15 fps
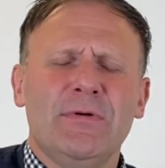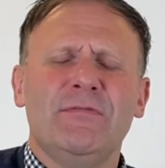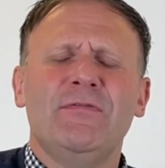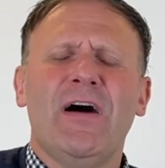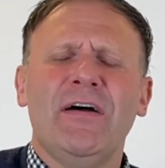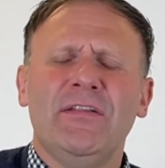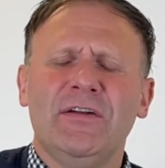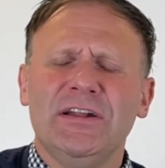But
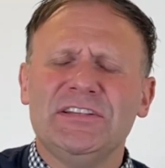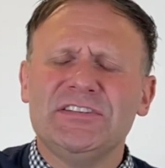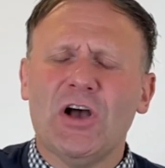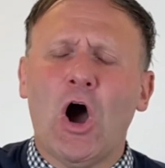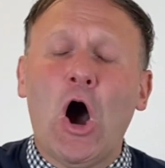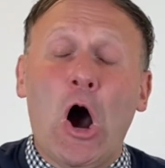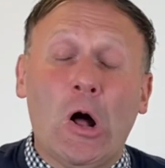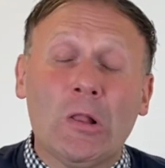Father,
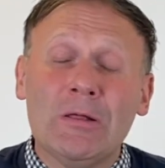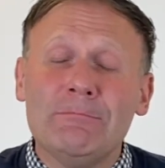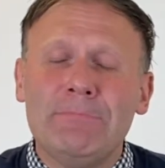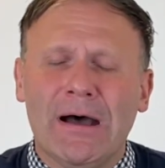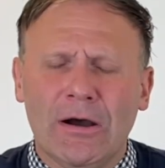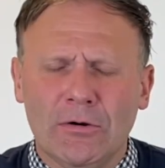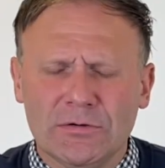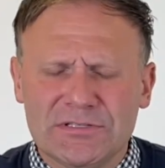it's all
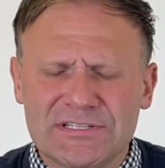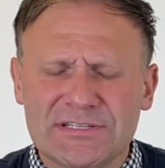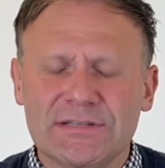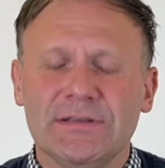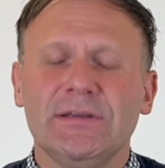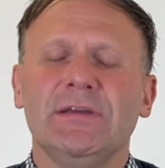about